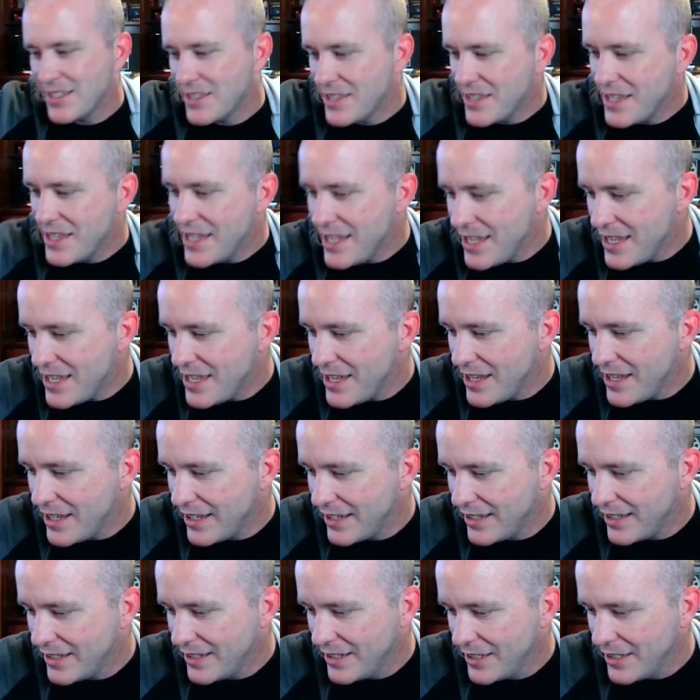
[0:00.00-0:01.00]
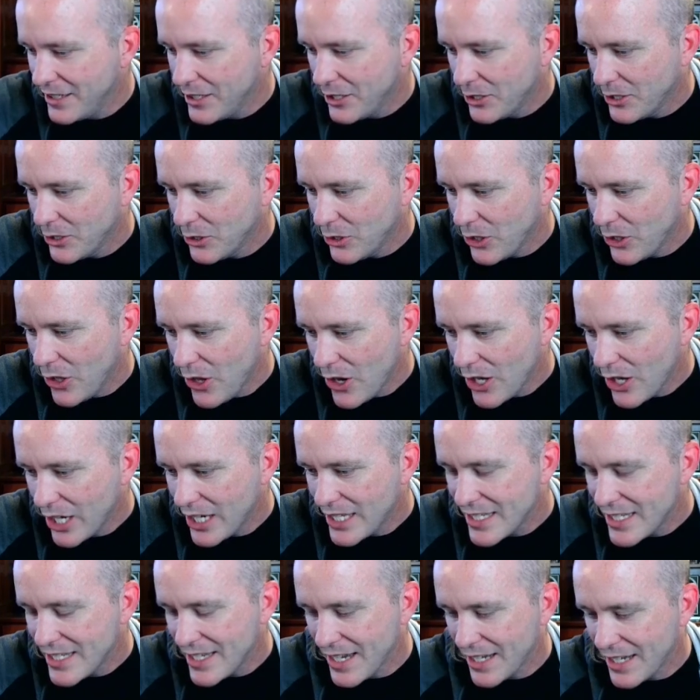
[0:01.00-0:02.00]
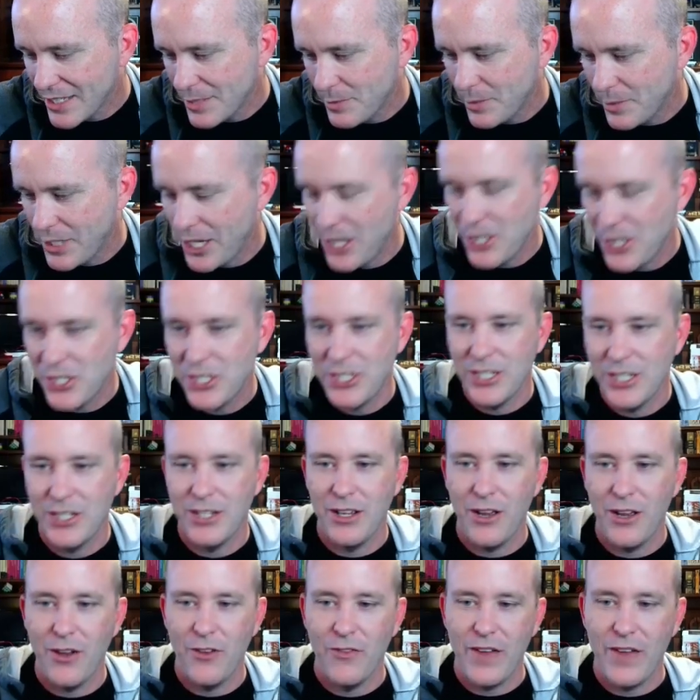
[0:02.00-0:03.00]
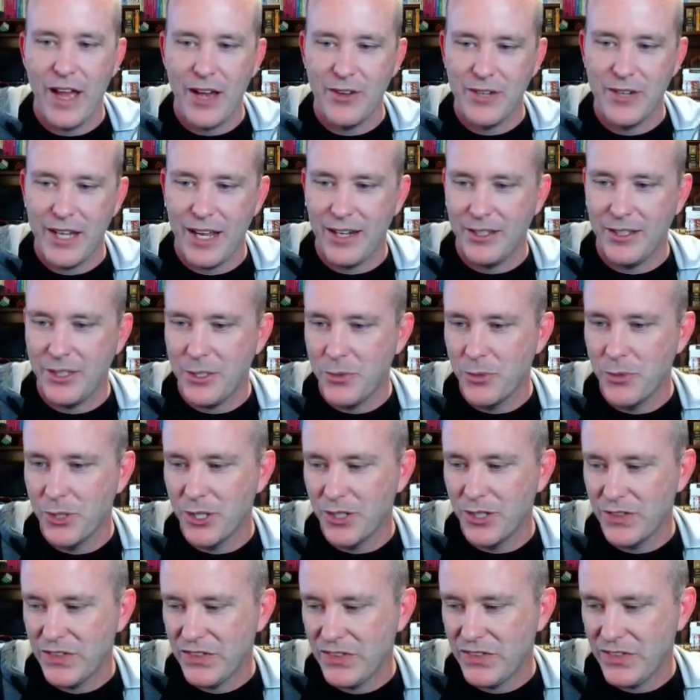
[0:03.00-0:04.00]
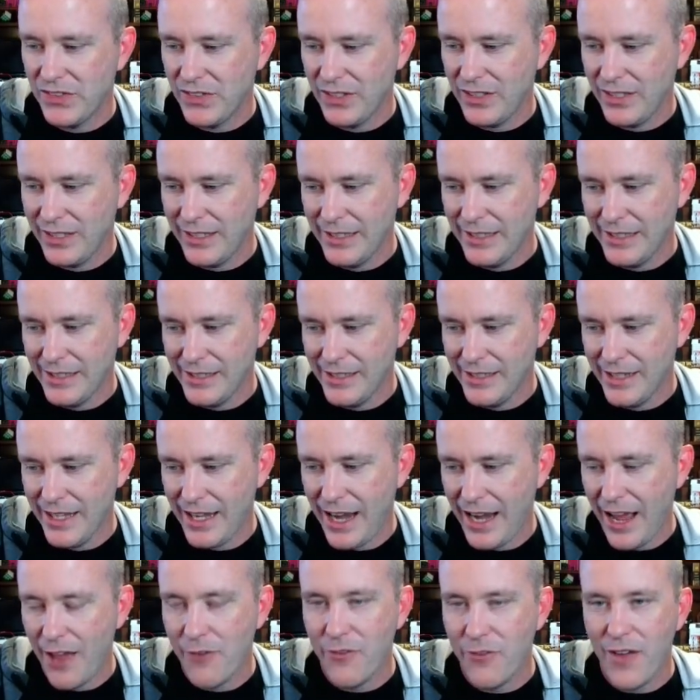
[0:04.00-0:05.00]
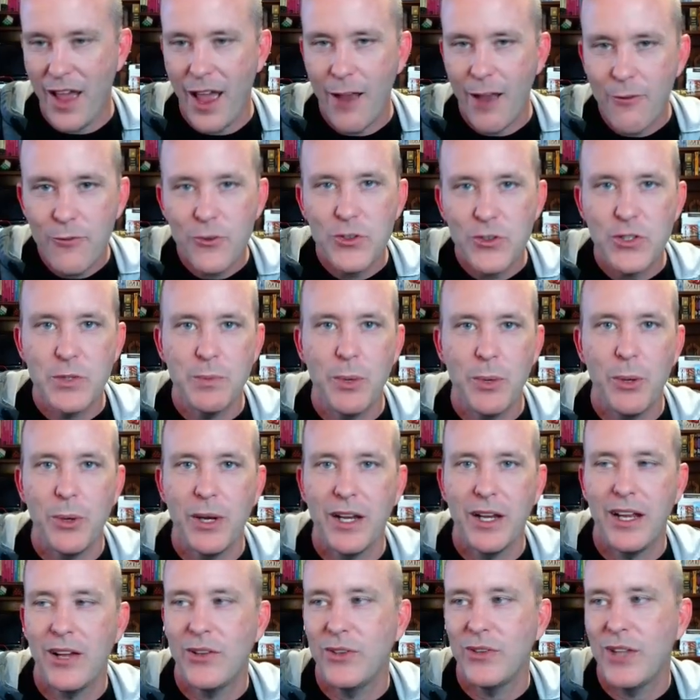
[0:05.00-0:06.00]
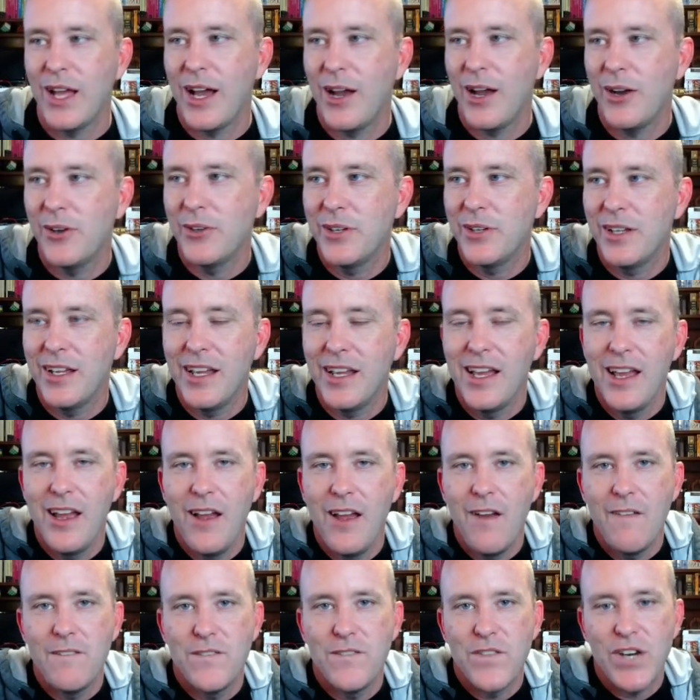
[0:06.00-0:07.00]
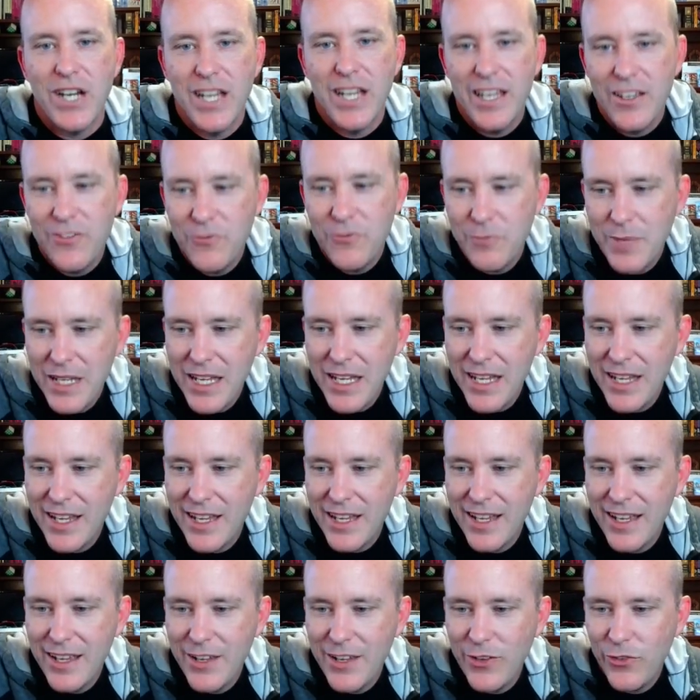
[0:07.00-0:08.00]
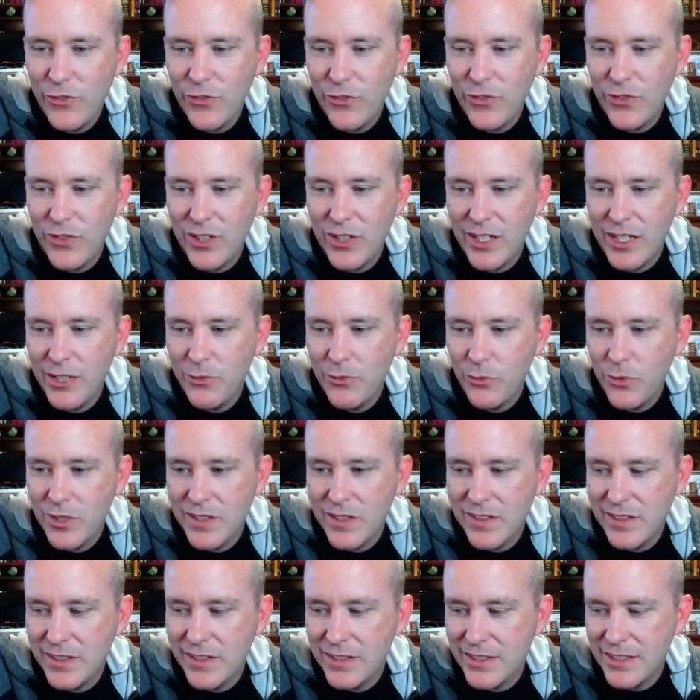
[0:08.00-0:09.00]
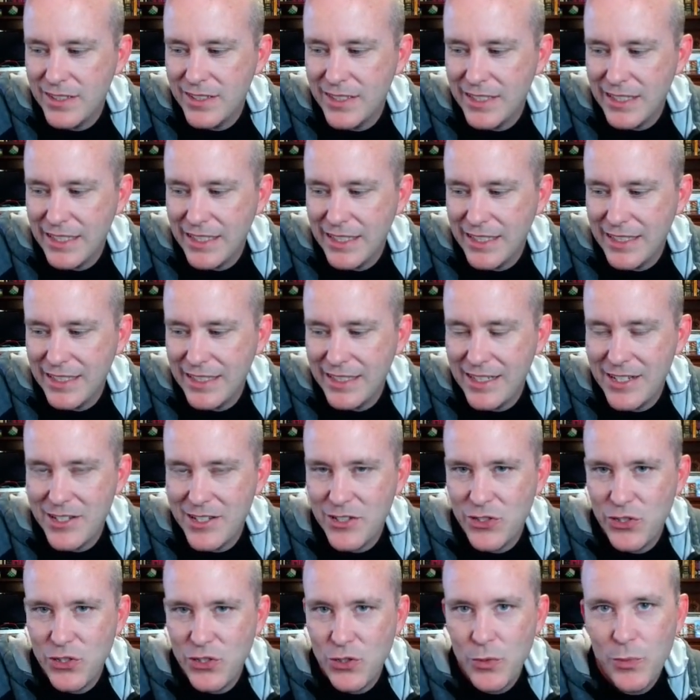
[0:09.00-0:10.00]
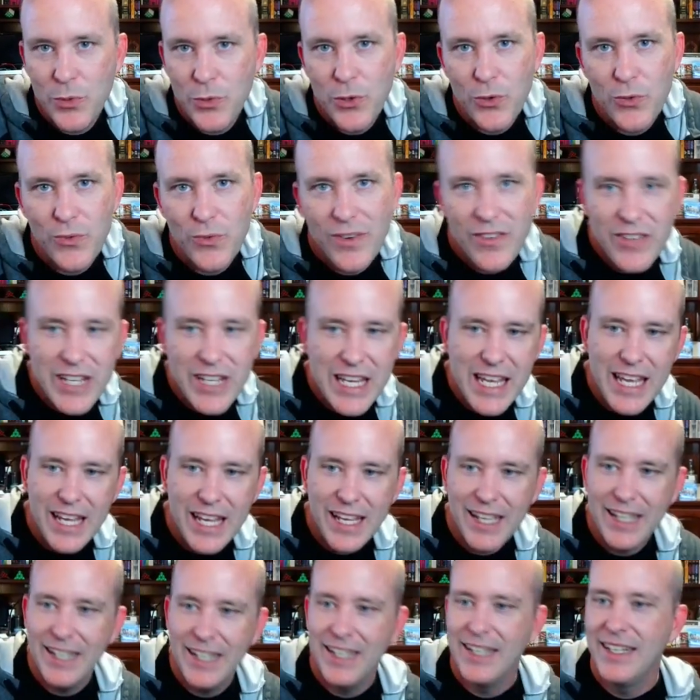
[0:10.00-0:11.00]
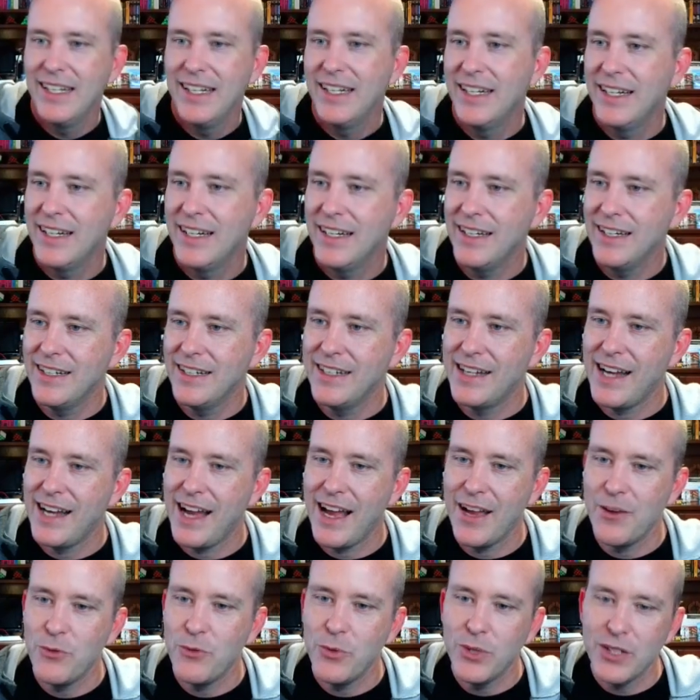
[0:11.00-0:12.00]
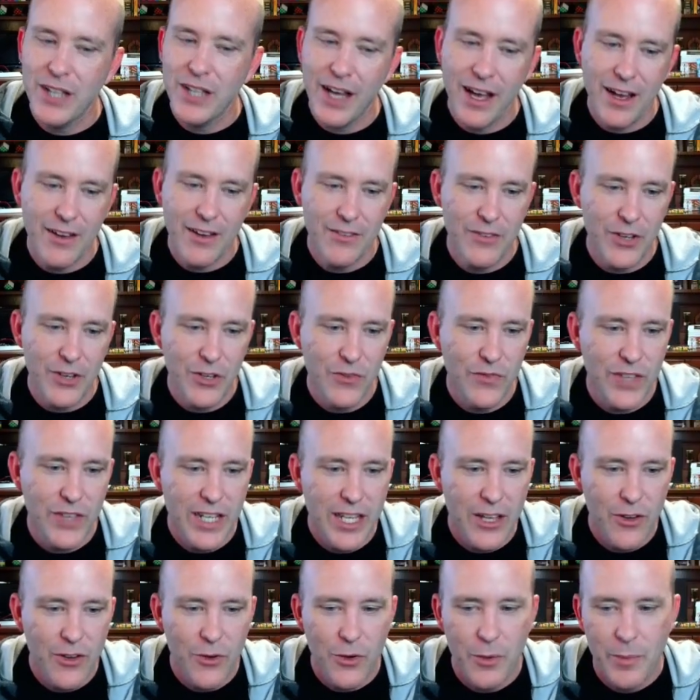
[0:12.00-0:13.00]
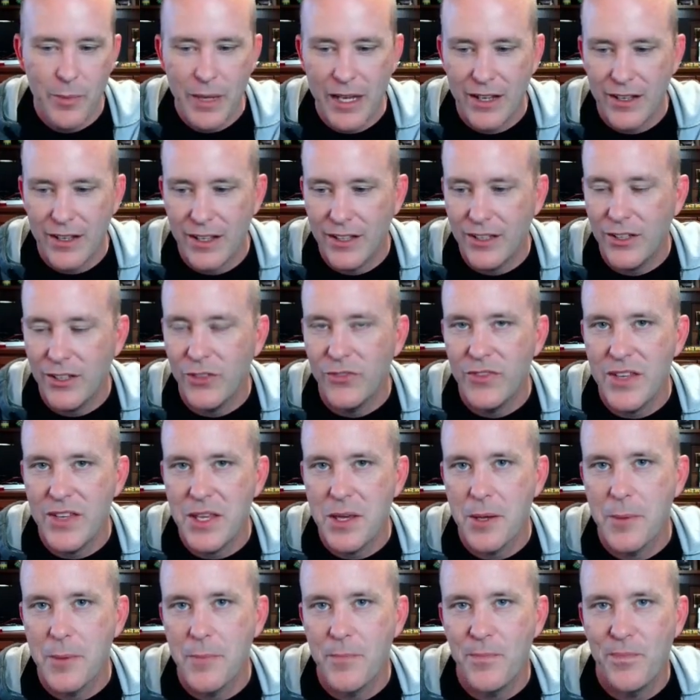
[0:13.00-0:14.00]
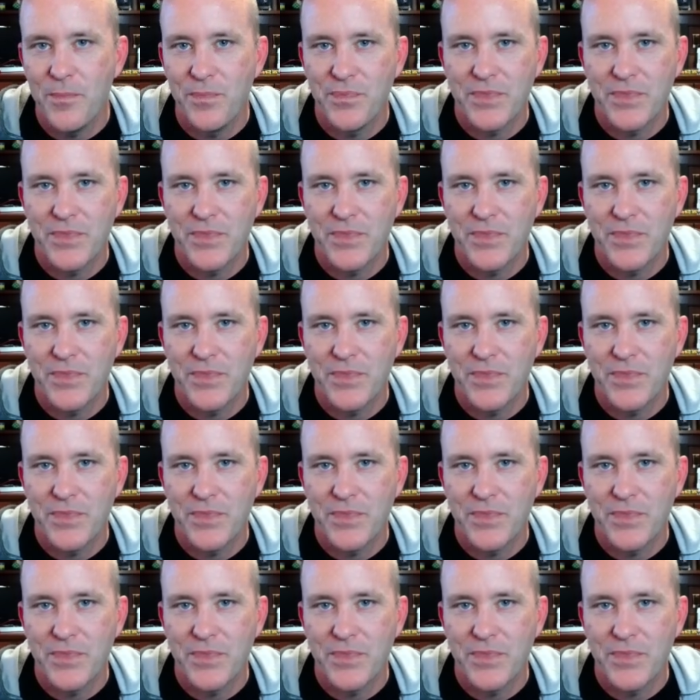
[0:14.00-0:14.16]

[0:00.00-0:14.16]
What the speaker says: the longest explanation of how Natalie works that I've ever spoken out loud. Forgive me if it wasn't super riveting. I will have a video about LLVM